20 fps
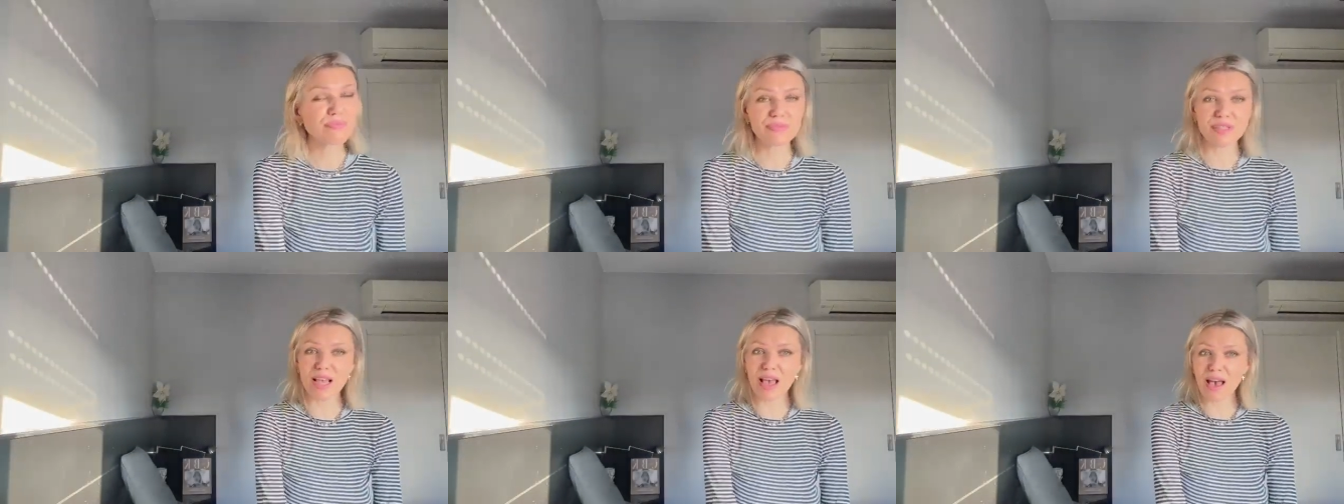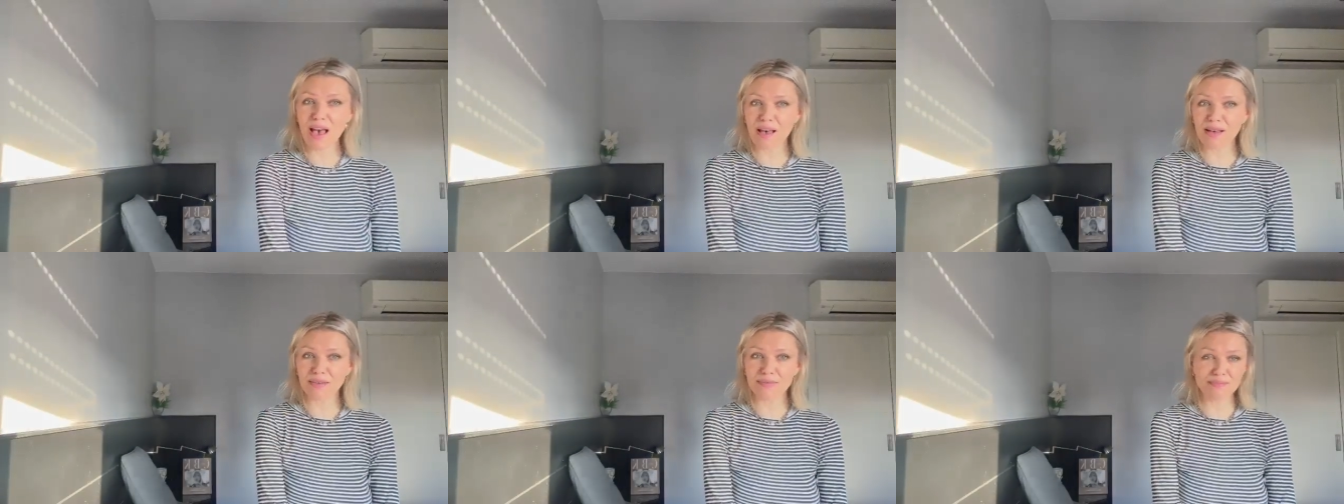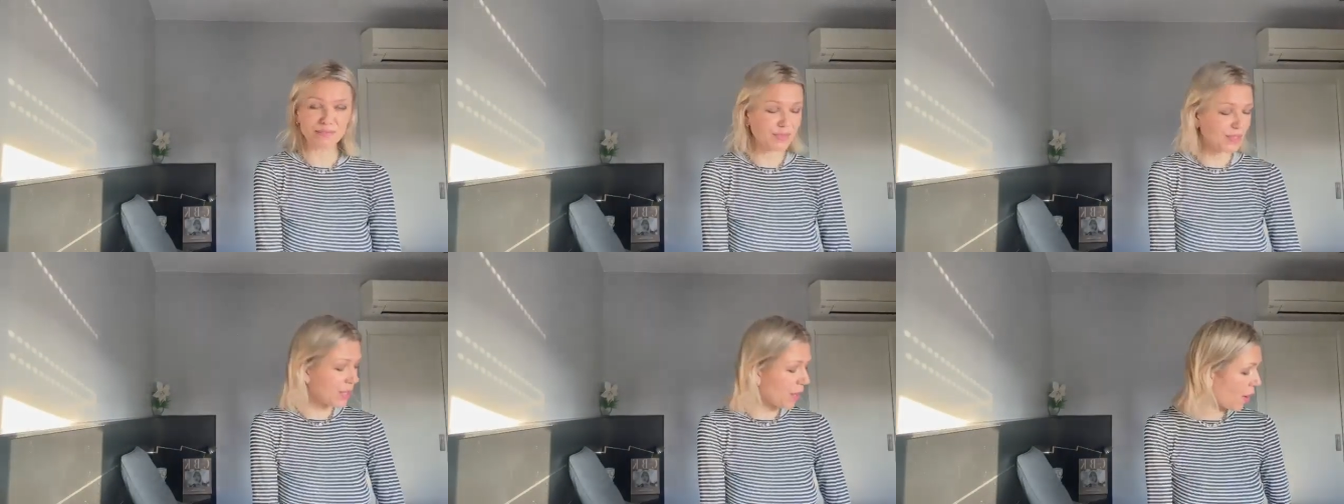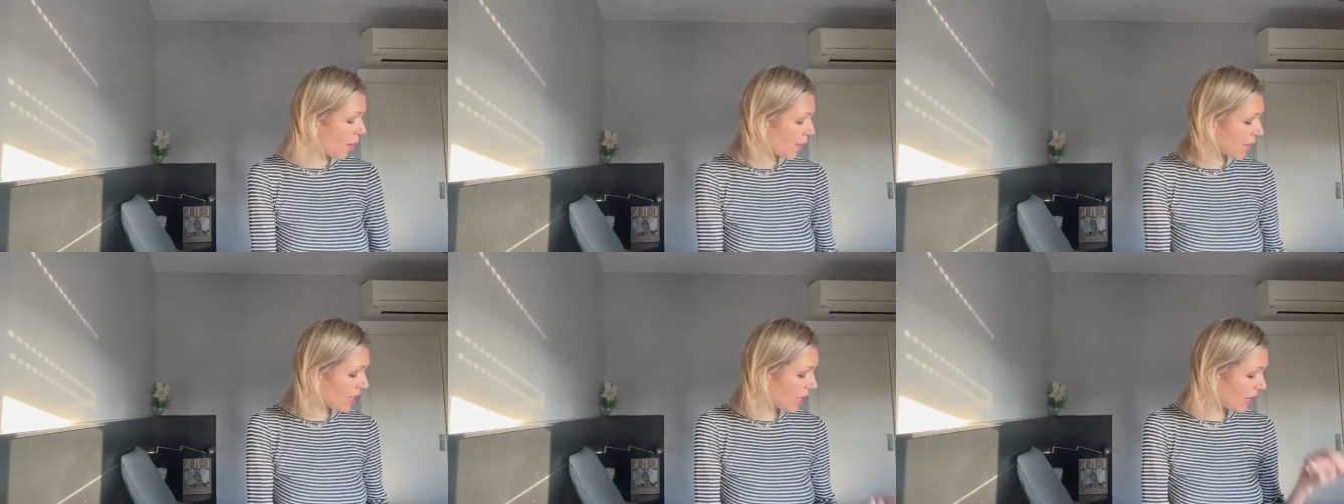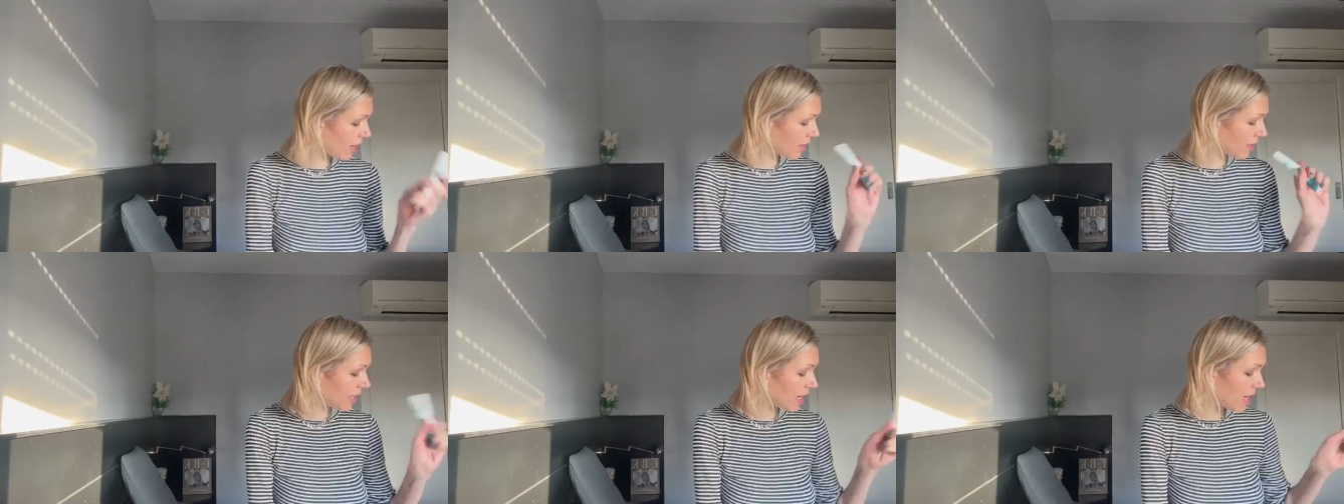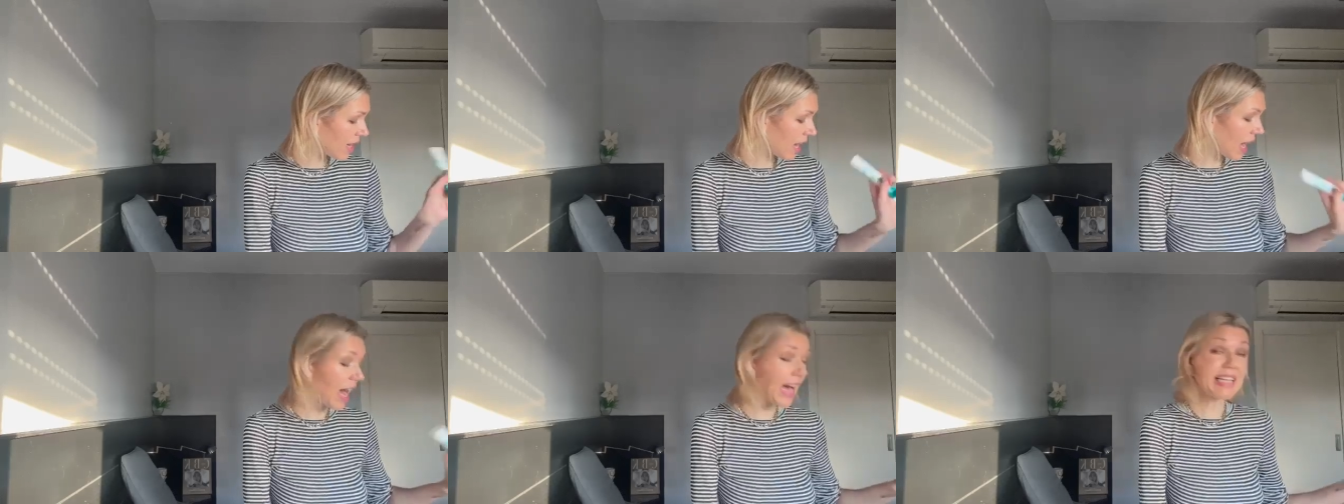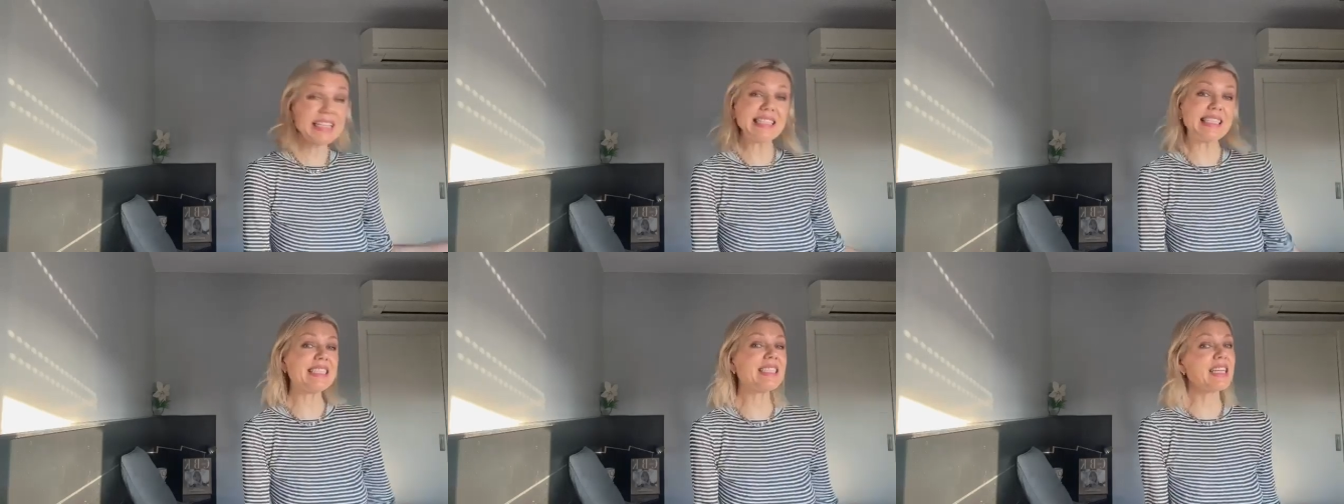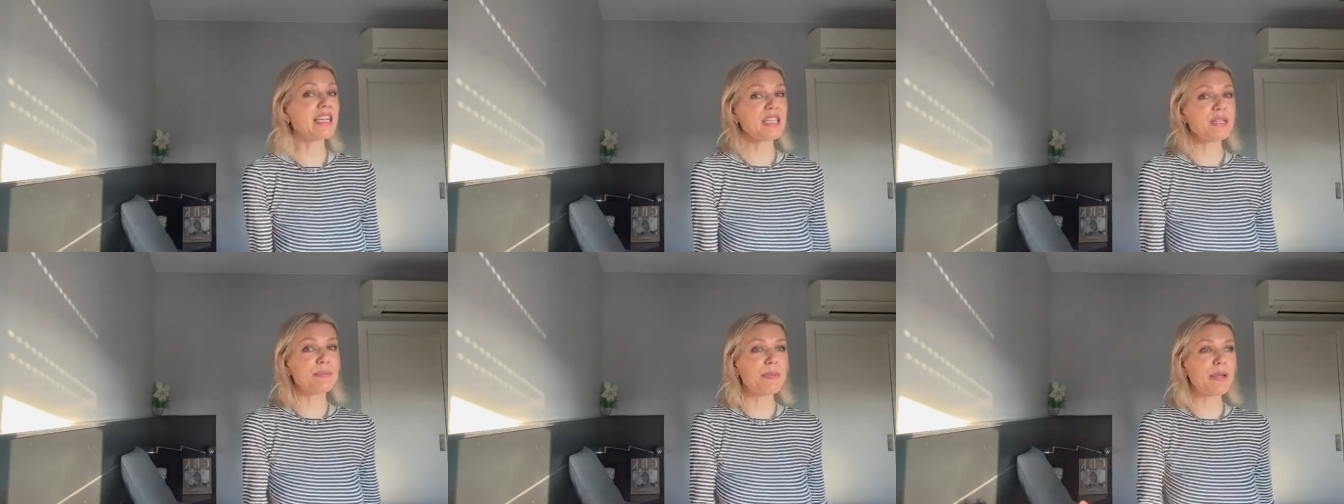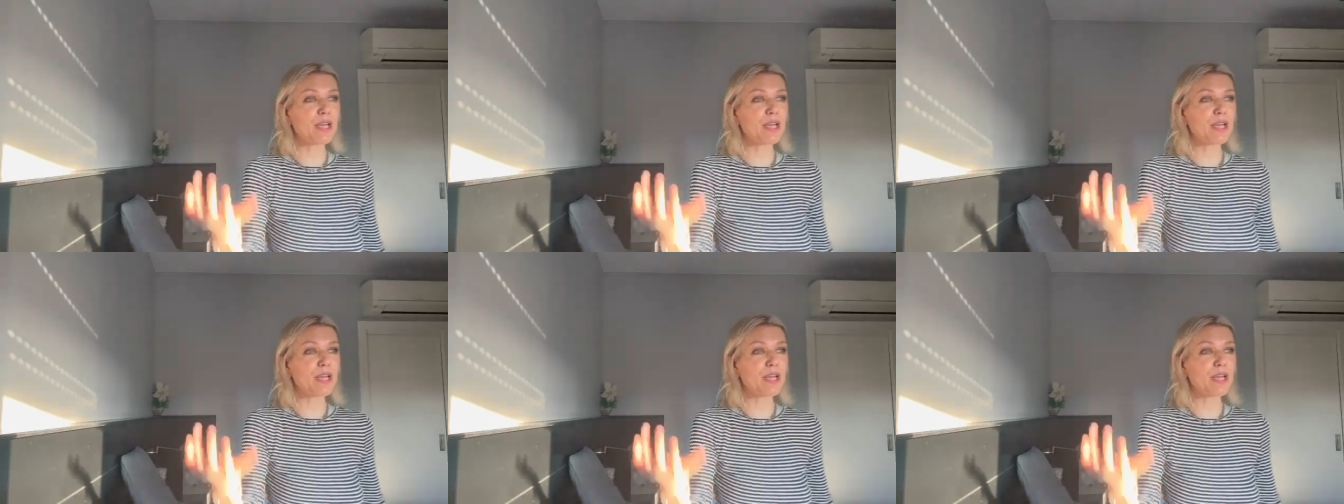Yeah, so yeah, I need it